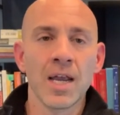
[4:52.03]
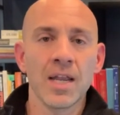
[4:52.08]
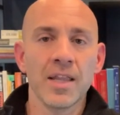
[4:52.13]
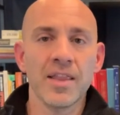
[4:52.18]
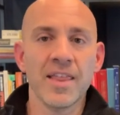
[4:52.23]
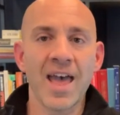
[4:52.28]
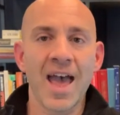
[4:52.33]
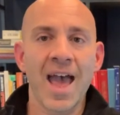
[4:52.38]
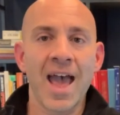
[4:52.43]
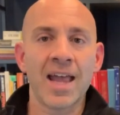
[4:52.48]

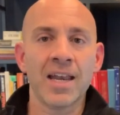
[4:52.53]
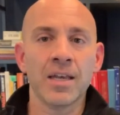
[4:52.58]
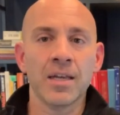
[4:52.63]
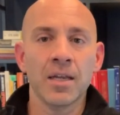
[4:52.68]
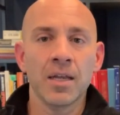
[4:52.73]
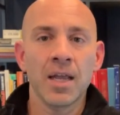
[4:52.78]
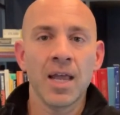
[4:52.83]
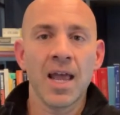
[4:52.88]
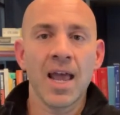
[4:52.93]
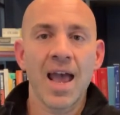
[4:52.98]

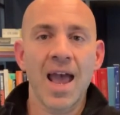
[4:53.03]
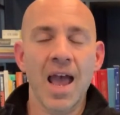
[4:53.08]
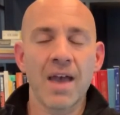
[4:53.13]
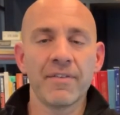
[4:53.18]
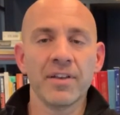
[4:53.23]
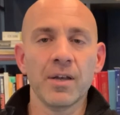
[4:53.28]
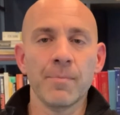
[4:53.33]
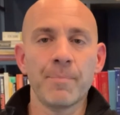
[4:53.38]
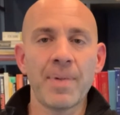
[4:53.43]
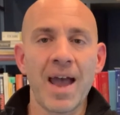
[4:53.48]
that
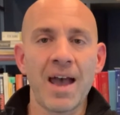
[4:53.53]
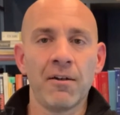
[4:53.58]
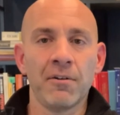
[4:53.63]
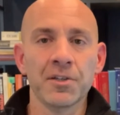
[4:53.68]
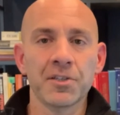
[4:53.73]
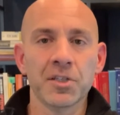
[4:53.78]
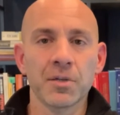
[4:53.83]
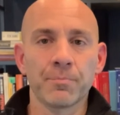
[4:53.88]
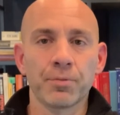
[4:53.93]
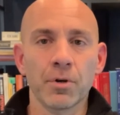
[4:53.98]
having a
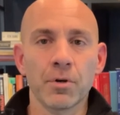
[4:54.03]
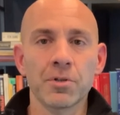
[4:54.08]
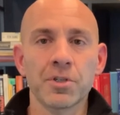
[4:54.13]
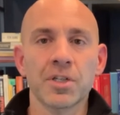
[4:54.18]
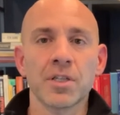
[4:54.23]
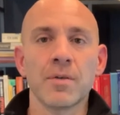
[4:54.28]
balanced approach